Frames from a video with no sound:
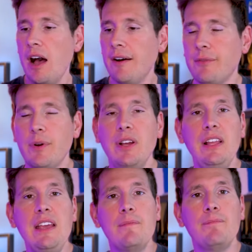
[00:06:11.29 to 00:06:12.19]
of
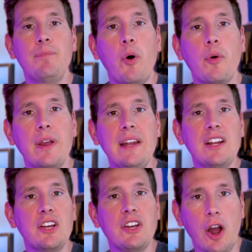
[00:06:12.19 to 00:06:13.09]
really
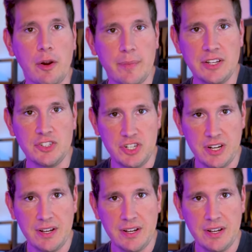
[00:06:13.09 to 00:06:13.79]
boring garbage.